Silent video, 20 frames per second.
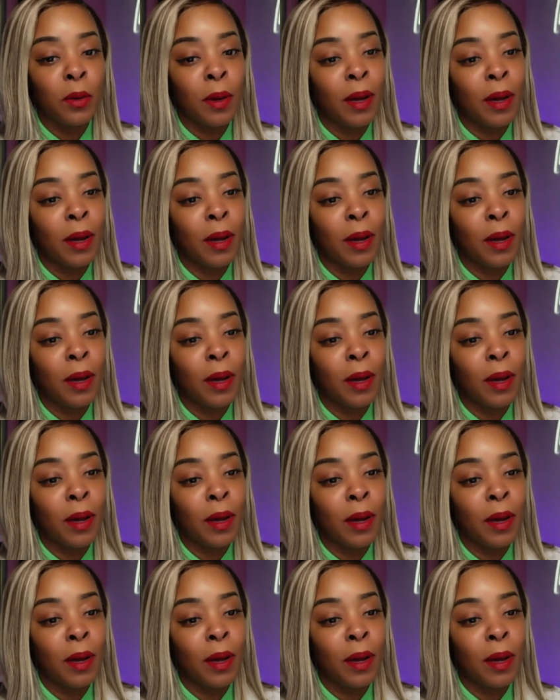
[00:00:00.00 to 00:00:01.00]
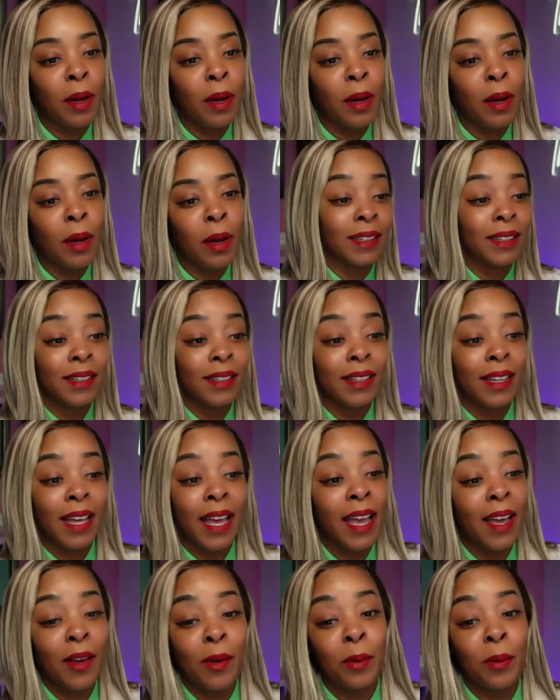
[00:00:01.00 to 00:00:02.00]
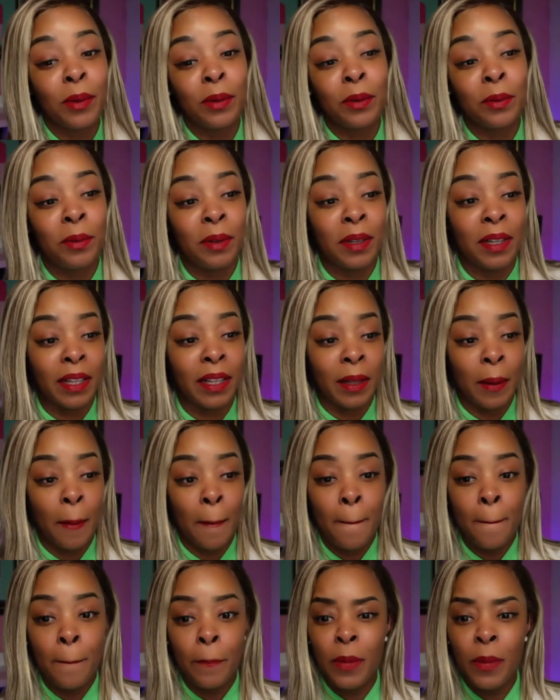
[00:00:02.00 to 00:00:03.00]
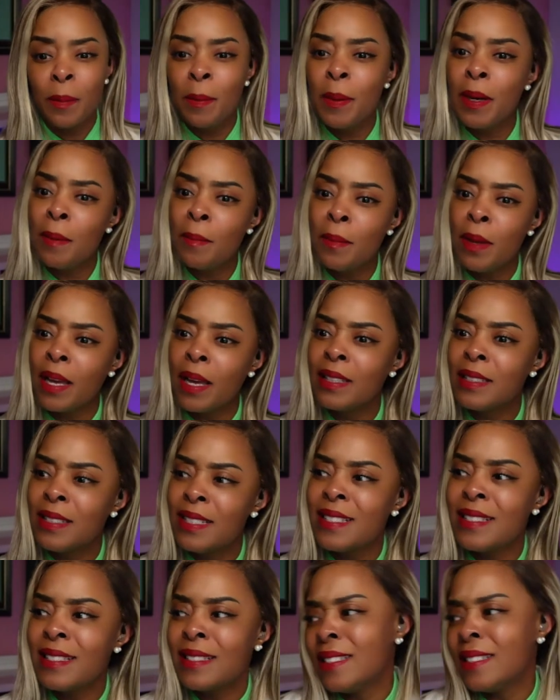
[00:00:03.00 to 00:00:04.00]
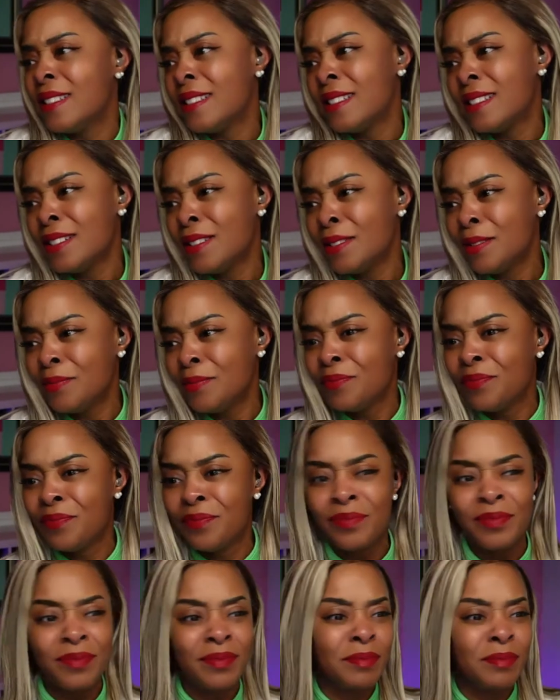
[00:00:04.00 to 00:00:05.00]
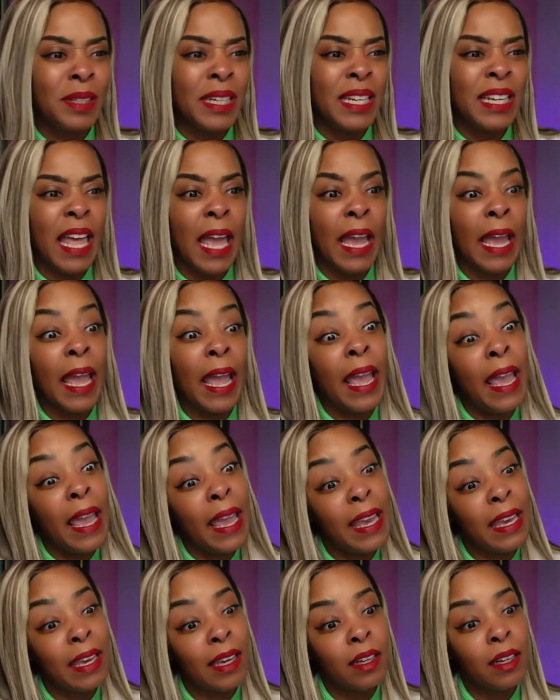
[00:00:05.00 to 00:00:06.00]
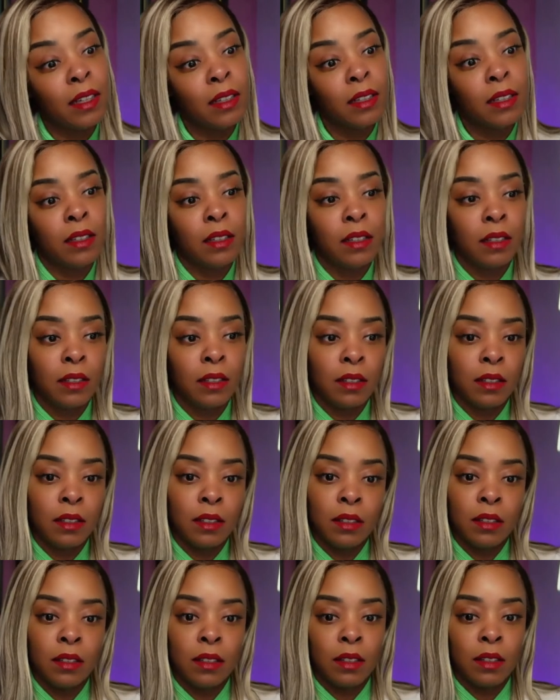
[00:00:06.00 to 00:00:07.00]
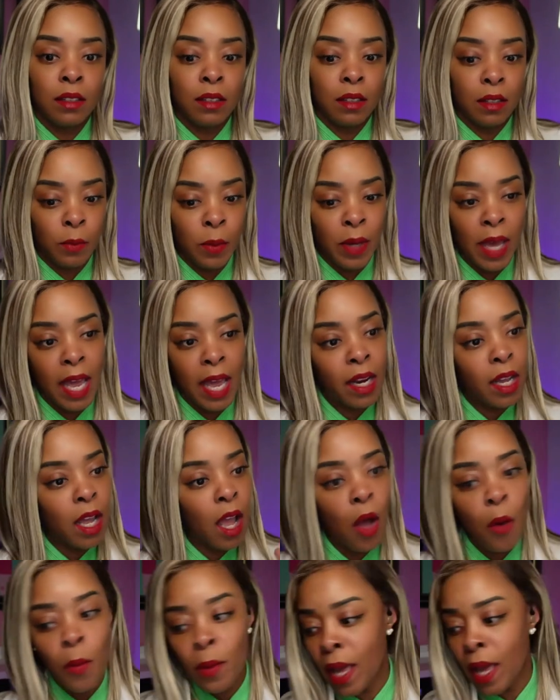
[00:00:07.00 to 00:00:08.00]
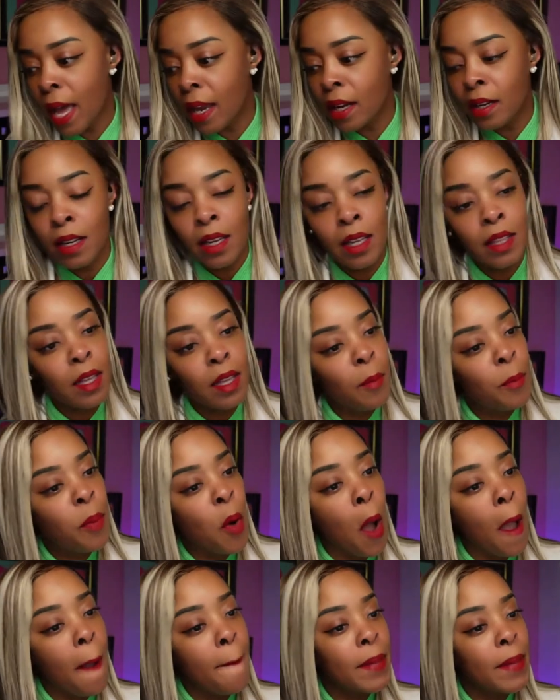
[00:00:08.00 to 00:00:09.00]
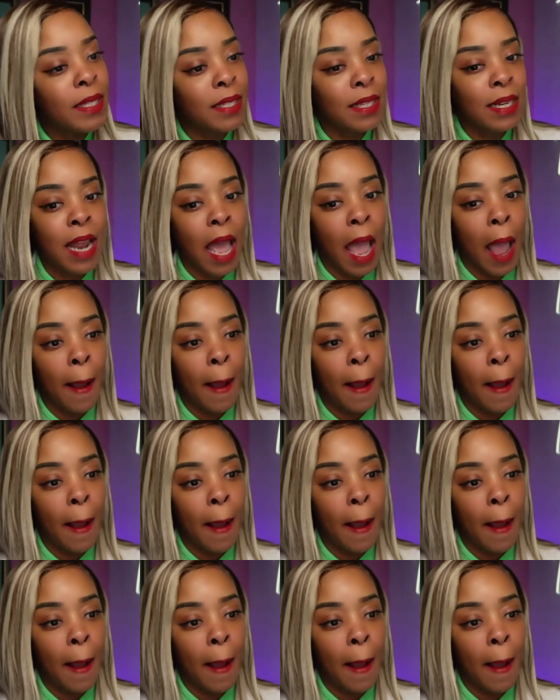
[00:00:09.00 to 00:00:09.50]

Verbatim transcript: I don't want to do nothing. I don't want to do nothing. Yeah, but I'm like, just you know, but he's like, hey, we gotta go. We got another appointment tonight.